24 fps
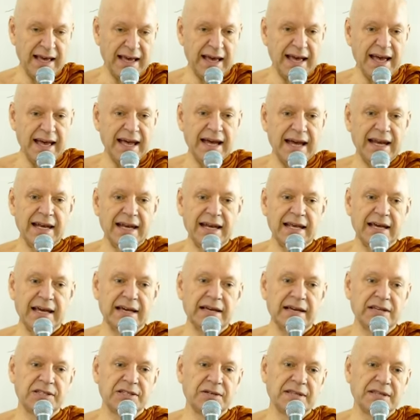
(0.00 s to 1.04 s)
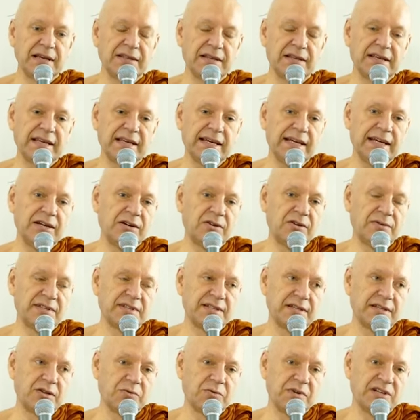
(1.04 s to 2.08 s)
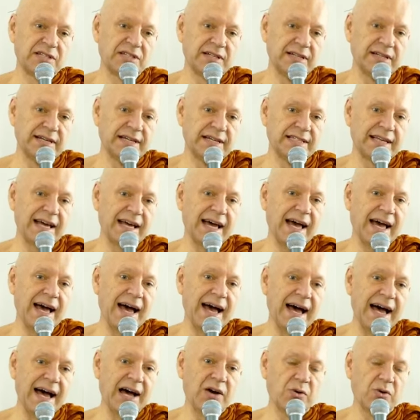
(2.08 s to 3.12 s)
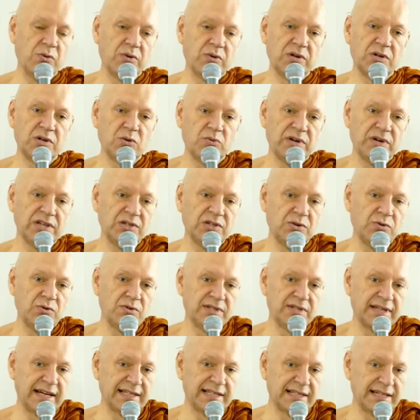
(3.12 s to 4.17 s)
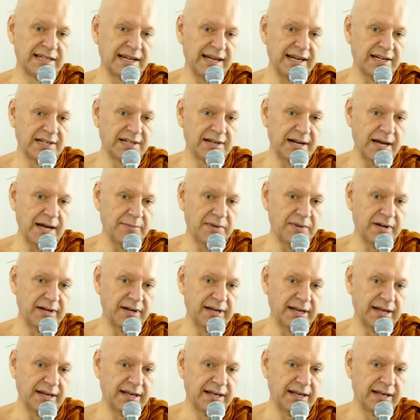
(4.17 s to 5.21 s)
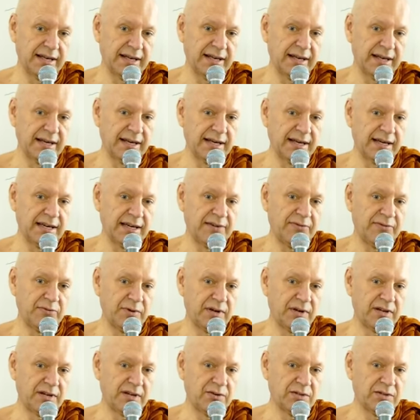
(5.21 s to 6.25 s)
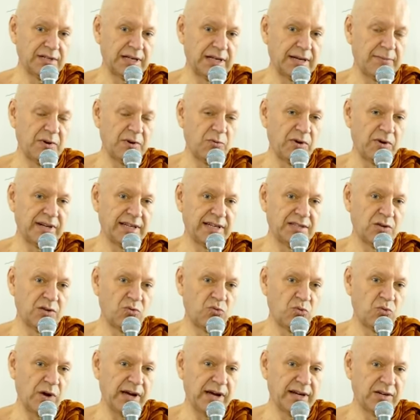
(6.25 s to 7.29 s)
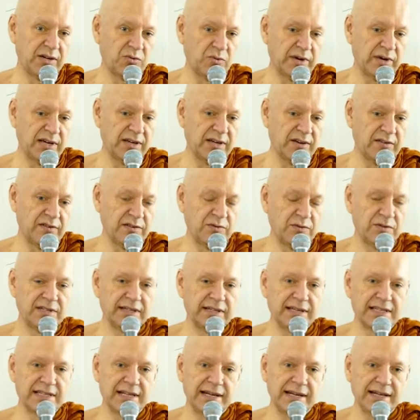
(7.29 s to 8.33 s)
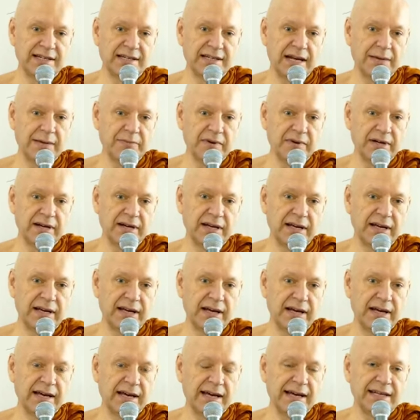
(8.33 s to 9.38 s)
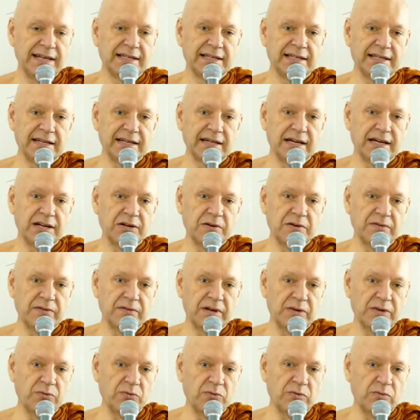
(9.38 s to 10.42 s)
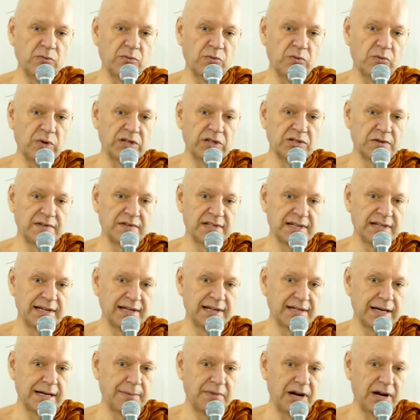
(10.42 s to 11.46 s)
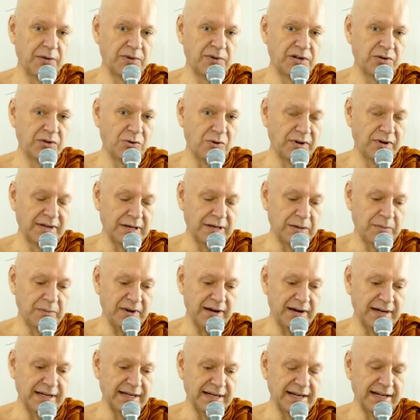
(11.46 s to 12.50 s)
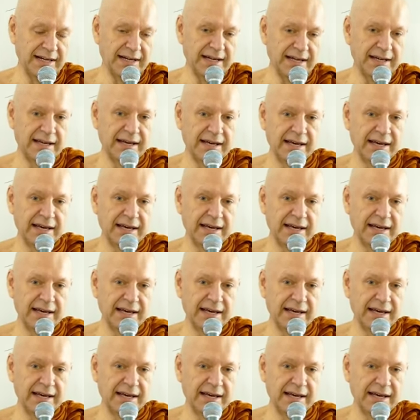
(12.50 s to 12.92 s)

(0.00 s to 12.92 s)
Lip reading: And so then the interesting question is, how do we use that sledgehammer? If we're going to use it, I mean, what is the right way of using a sledgehammer? Is it a kind of, what sort of sledgehammer are we talking about here?